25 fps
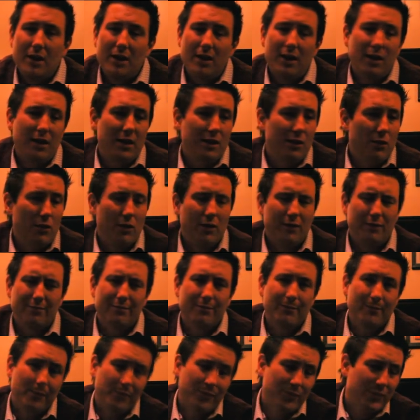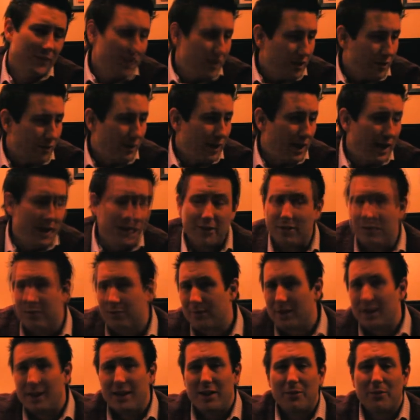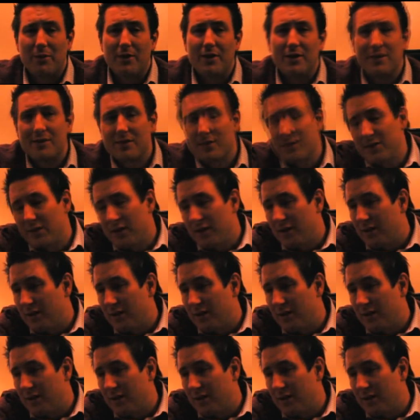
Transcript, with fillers: Uh, well, you know, I do anyways.